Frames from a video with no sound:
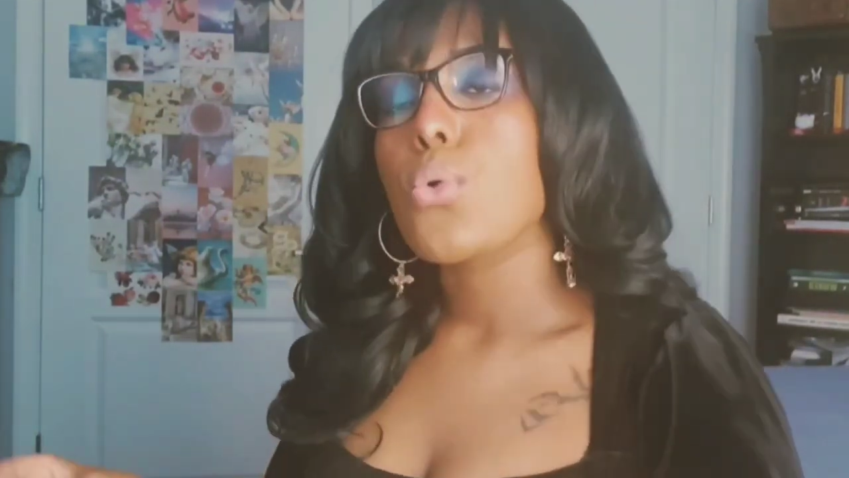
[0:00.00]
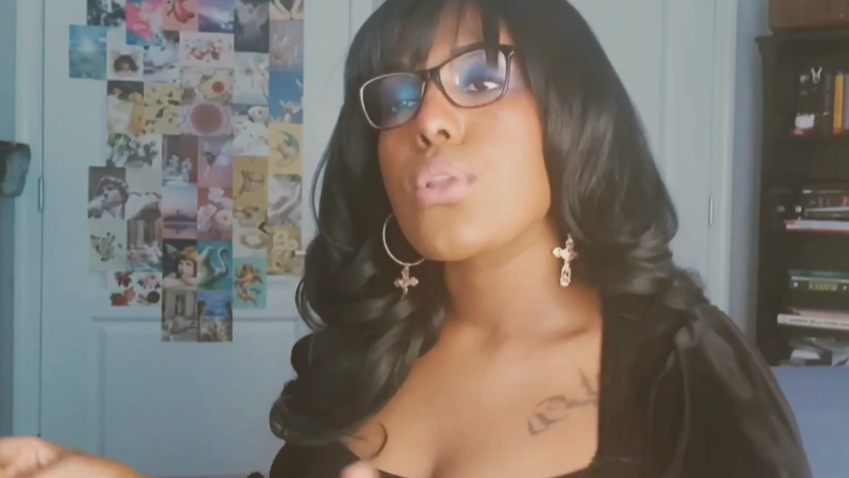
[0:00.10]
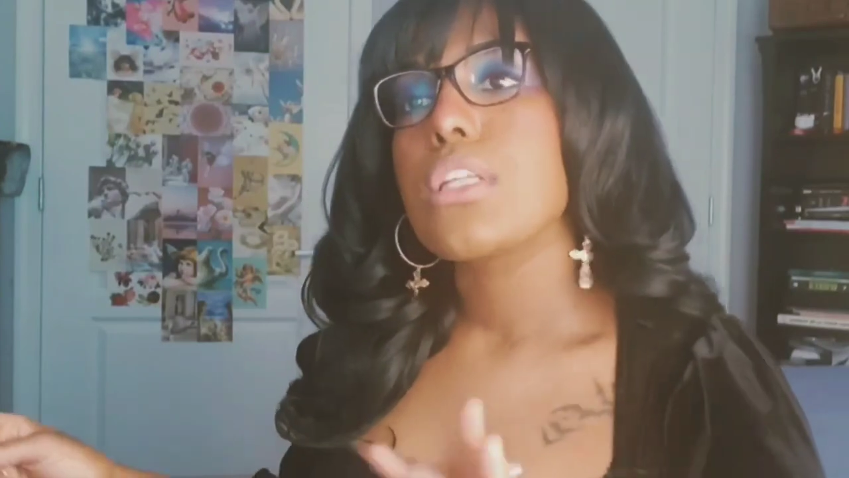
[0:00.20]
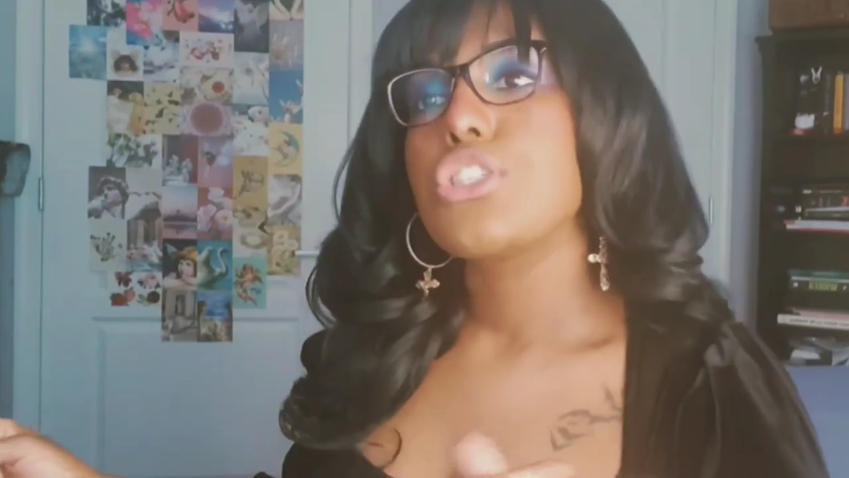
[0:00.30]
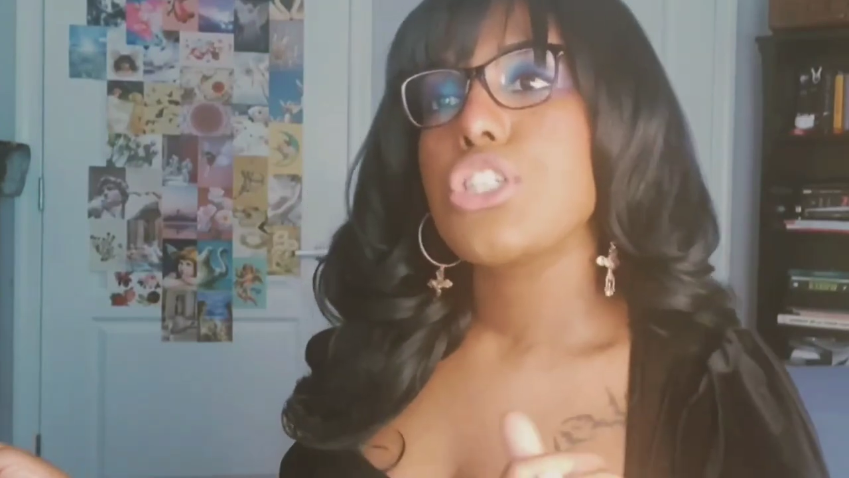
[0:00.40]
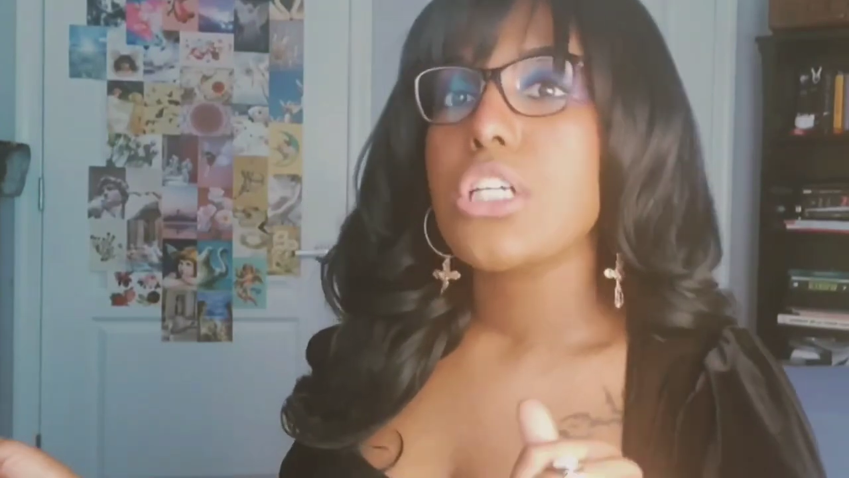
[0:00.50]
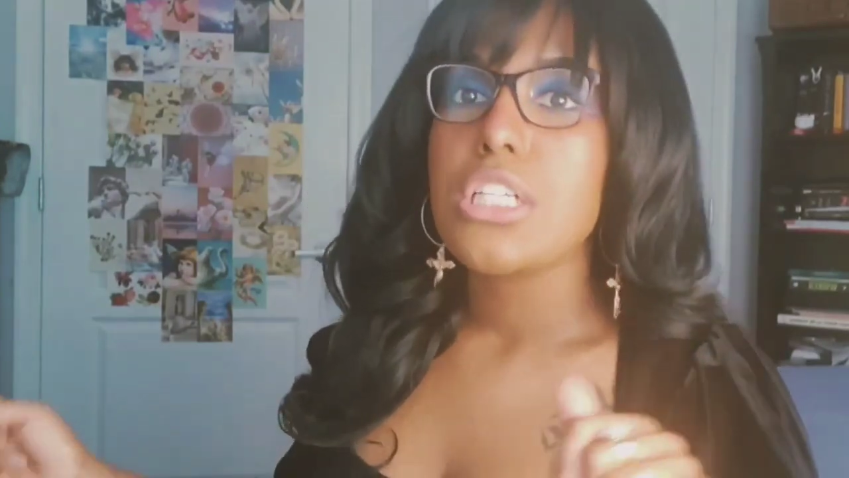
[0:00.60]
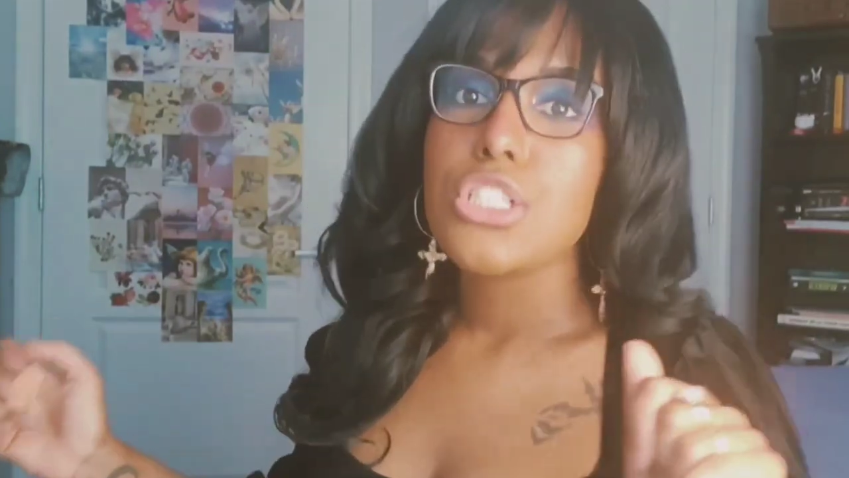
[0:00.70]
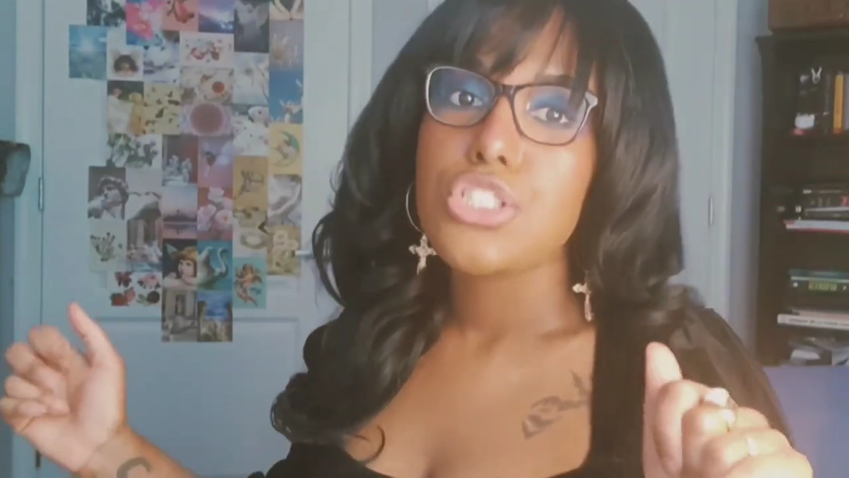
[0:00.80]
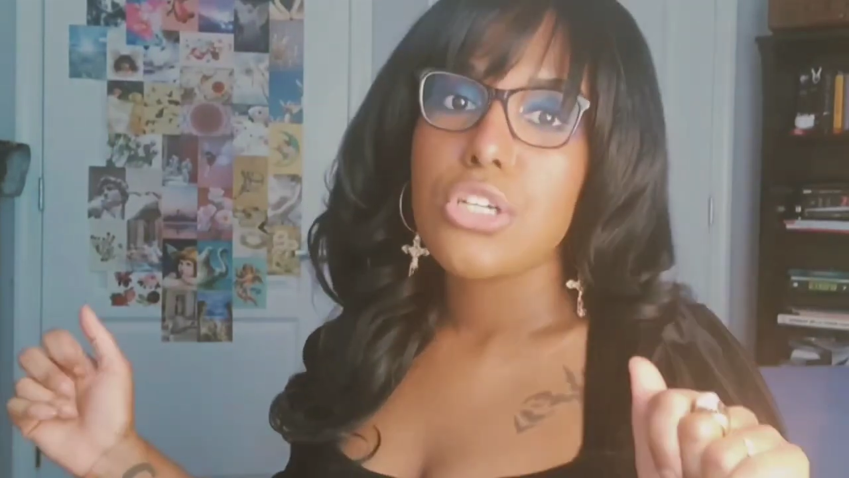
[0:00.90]
or the
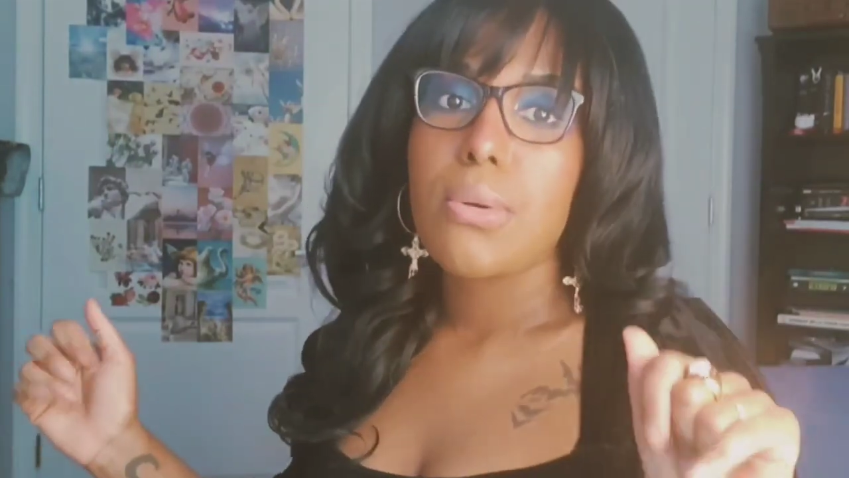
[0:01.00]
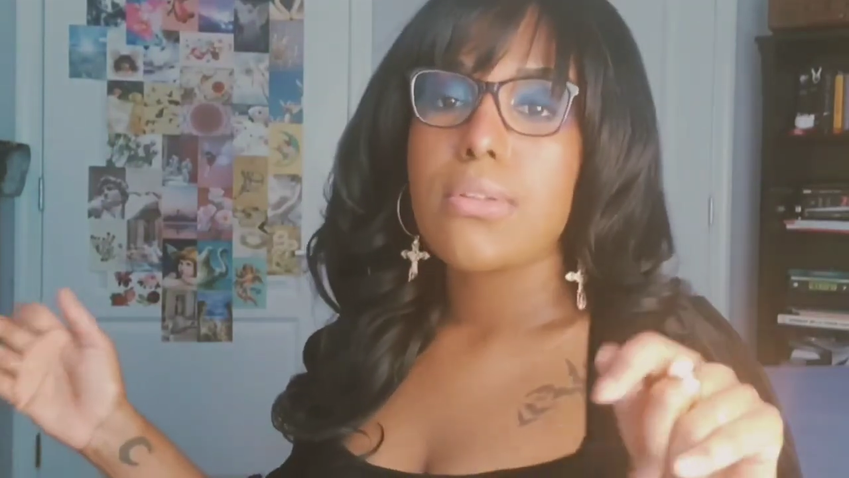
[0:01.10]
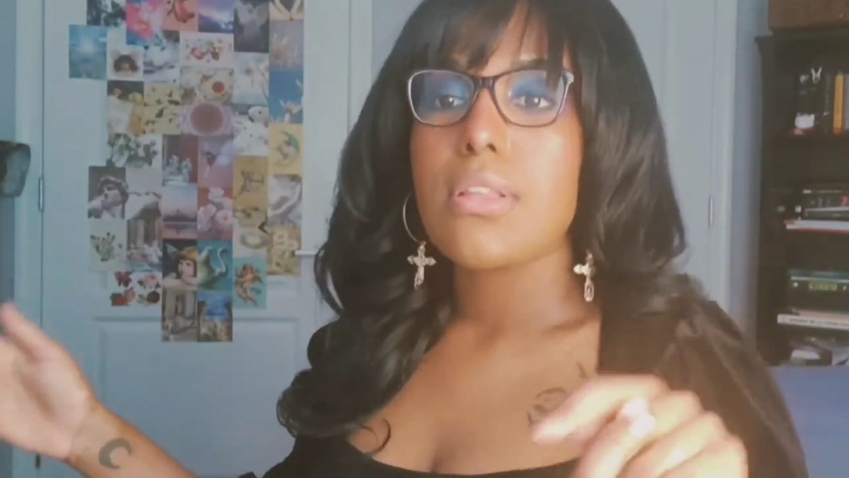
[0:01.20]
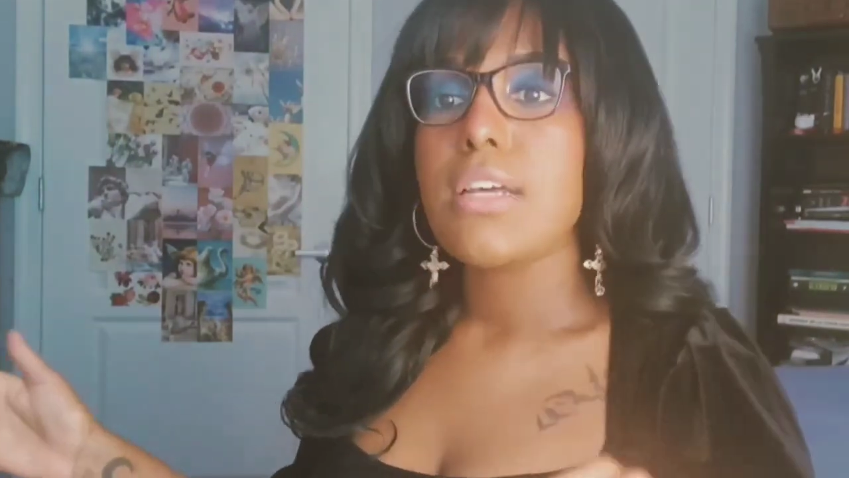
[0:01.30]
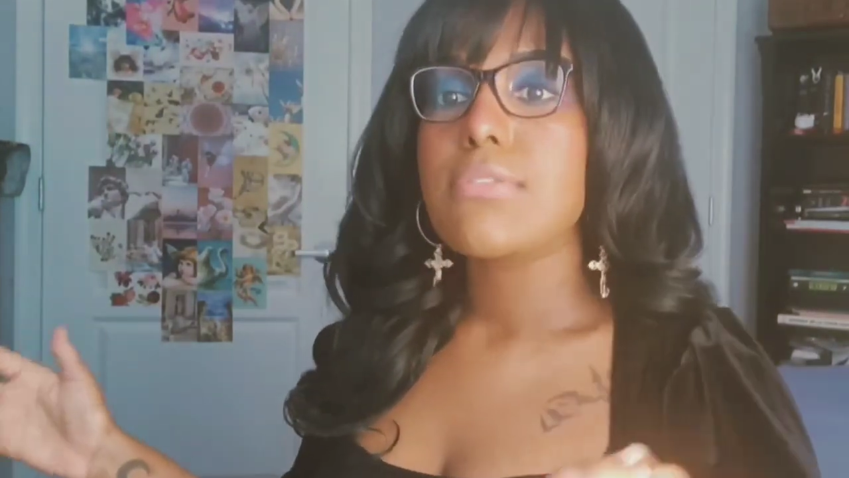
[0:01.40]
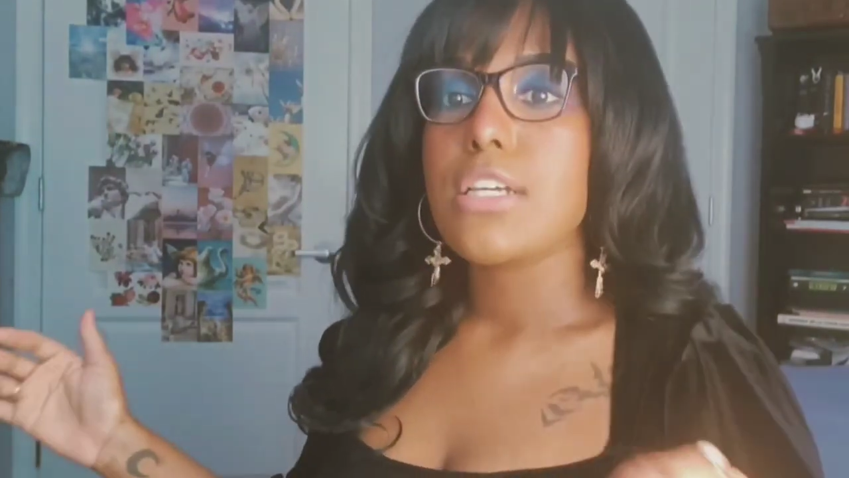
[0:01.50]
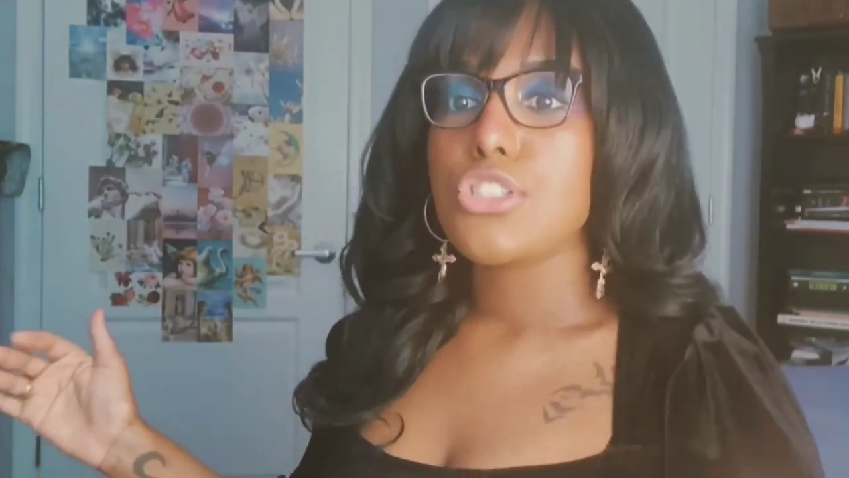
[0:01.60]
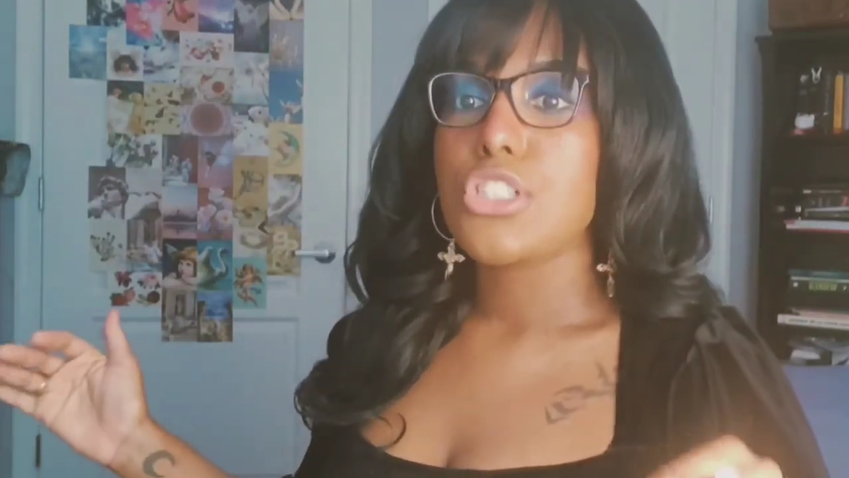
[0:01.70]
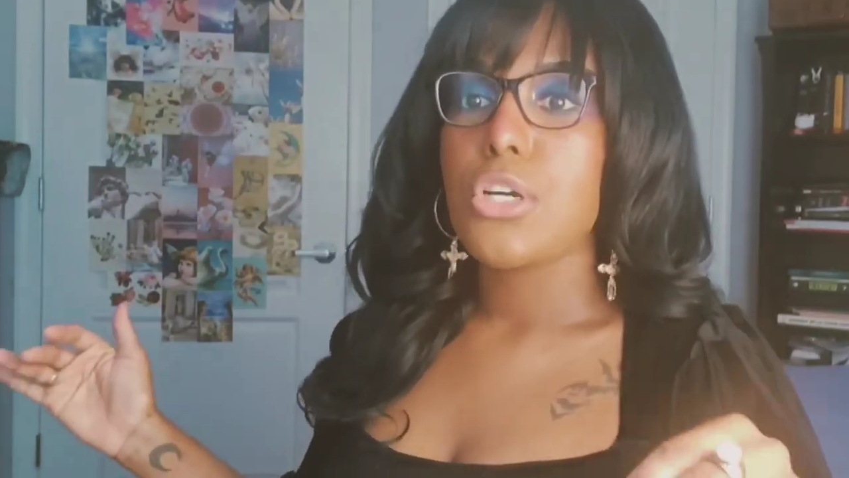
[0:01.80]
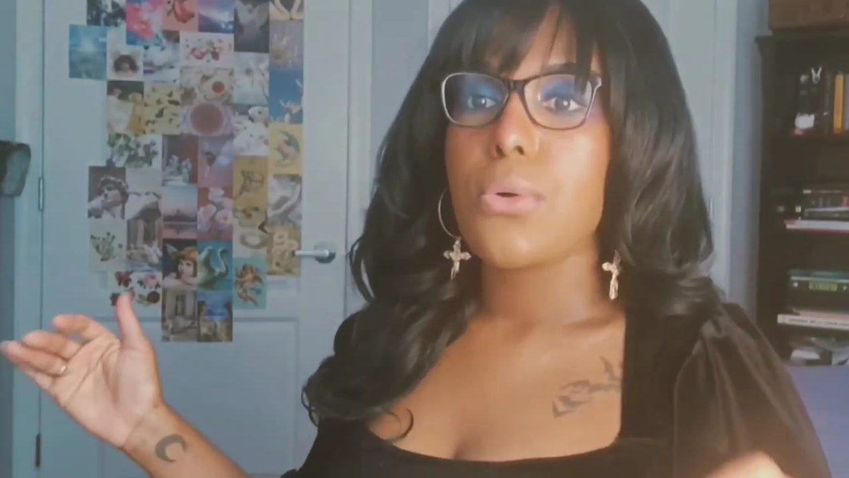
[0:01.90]
Chili show or the Left
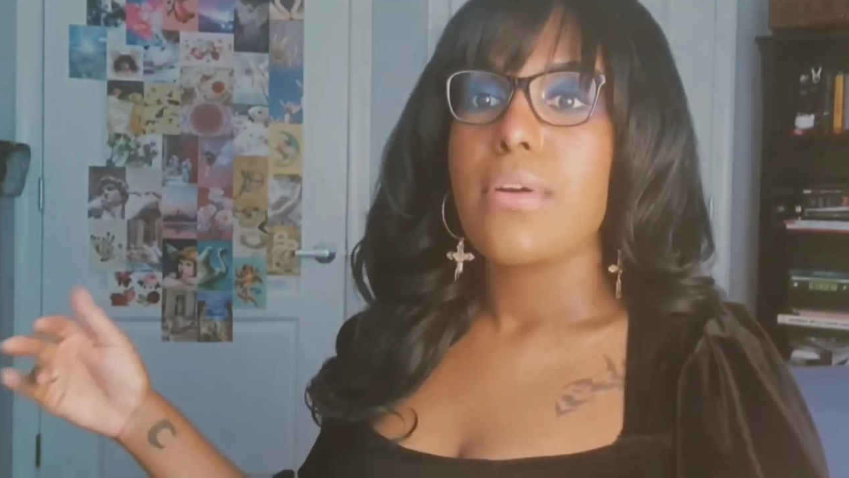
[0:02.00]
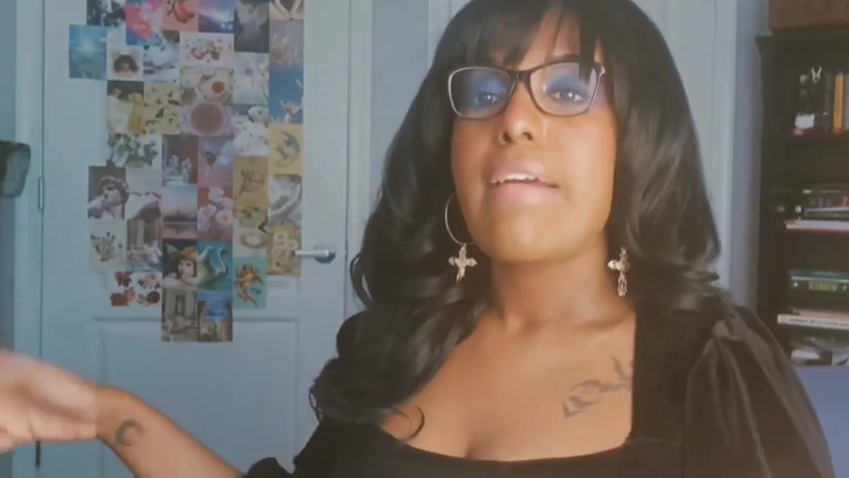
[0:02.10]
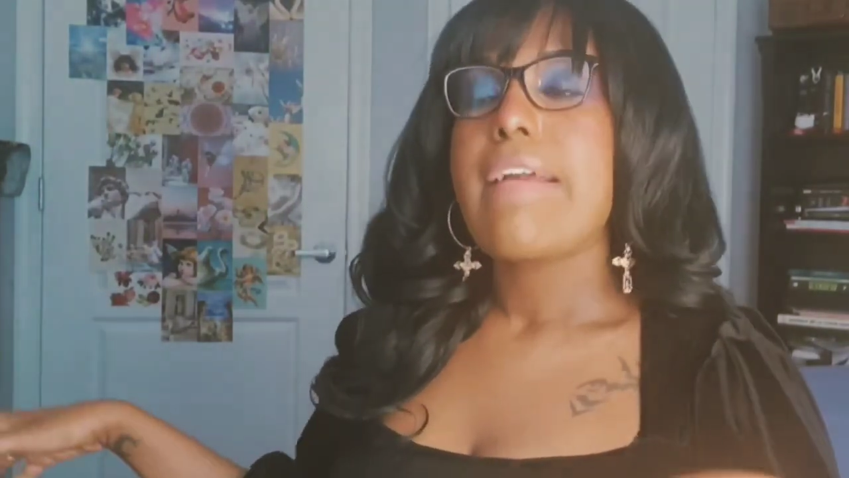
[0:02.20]
Eye show.